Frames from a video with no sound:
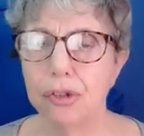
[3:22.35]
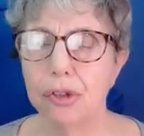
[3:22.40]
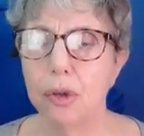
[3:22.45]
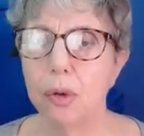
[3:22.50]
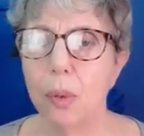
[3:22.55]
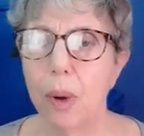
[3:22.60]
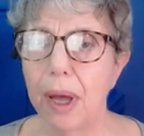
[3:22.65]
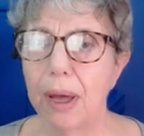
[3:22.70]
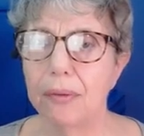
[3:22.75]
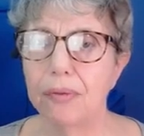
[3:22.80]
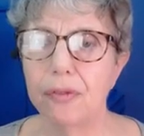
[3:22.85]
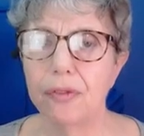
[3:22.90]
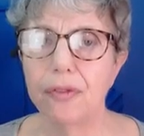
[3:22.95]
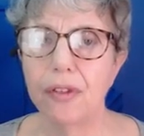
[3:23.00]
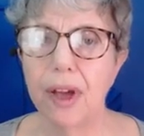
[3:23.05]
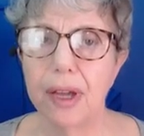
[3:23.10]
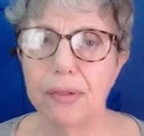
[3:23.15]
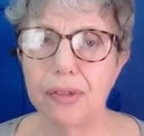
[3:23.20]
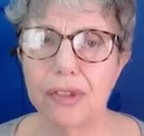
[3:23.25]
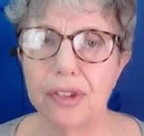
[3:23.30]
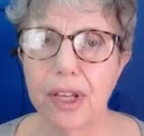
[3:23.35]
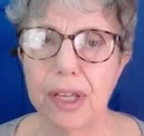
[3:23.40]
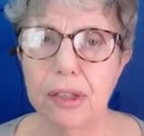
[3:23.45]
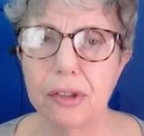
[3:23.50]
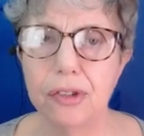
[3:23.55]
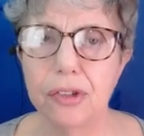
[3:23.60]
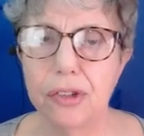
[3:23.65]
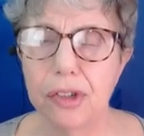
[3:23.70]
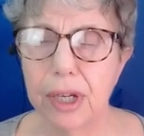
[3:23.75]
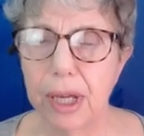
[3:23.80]
You have five
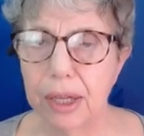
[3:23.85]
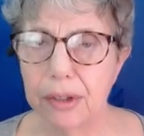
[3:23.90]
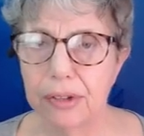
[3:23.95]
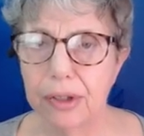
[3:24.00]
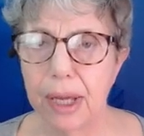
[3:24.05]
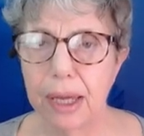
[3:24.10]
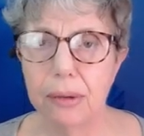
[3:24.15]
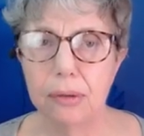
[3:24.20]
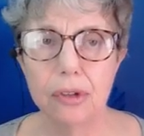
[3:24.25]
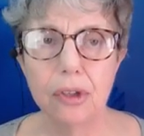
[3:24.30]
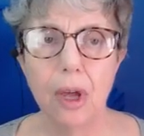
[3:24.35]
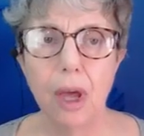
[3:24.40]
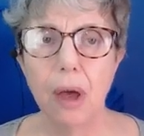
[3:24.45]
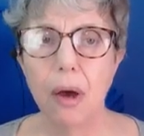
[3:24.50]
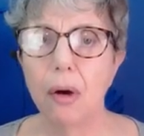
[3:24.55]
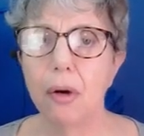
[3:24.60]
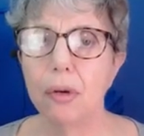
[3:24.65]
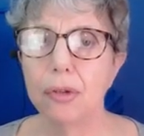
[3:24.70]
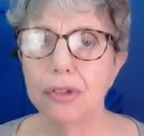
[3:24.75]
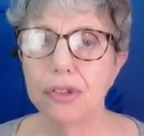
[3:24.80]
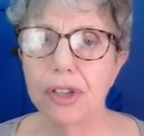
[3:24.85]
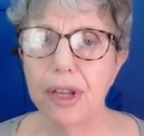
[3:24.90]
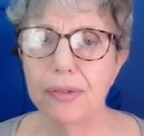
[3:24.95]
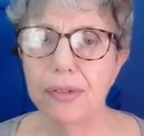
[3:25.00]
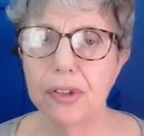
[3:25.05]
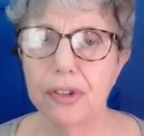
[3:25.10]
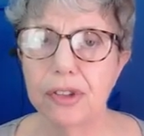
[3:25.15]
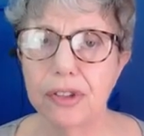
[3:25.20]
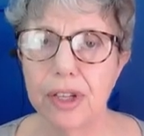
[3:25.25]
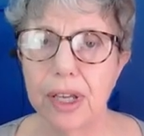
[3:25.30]
seconds to get out or
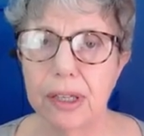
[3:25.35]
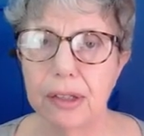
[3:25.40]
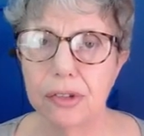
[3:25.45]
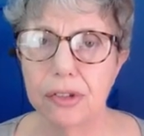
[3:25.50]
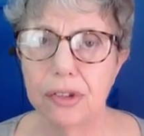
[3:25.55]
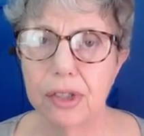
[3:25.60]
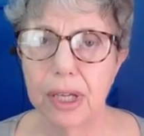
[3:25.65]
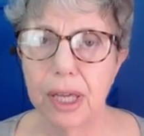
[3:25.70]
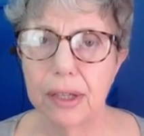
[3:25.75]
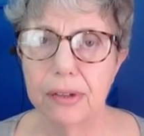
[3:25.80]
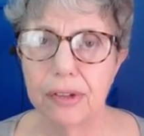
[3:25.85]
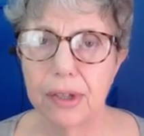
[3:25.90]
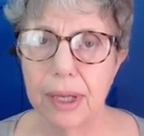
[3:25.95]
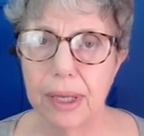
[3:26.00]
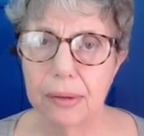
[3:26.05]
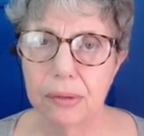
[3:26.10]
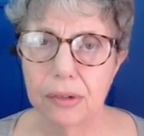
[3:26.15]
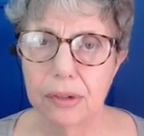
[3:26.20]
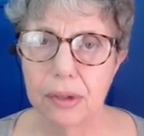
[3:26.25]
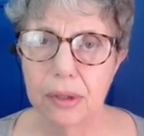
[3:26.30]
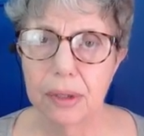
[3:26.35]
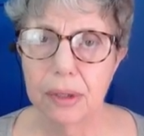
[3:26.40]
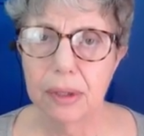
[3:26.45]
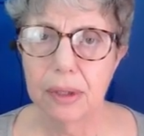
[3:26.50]
seven seconds to get out.